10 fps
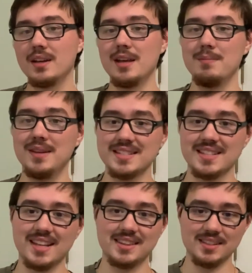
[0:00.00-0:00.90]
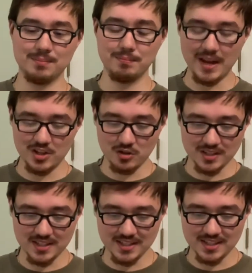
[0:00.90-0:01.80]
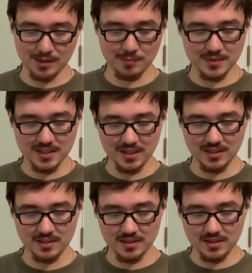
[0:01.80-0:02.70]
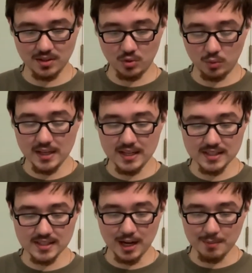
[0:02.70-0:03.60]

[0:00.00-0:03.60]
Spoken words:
It means that the metric system's degrees,